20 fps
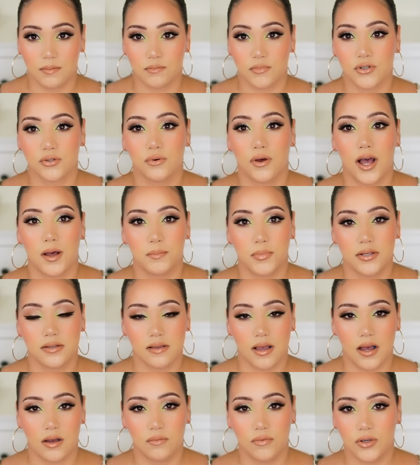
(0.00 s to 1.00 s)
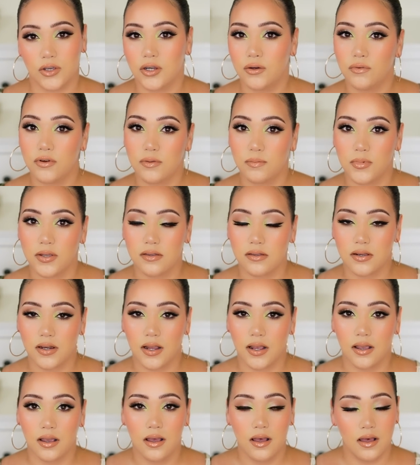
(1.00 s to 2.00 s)
I'm so happy to have you here with me
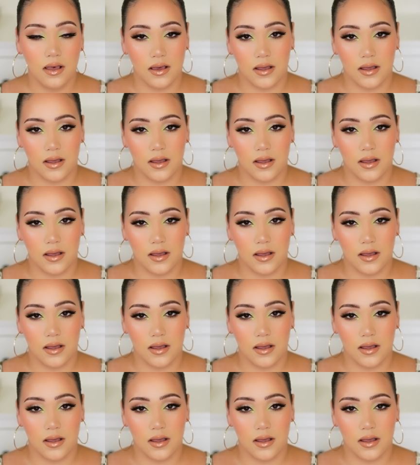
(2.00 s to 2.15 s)
today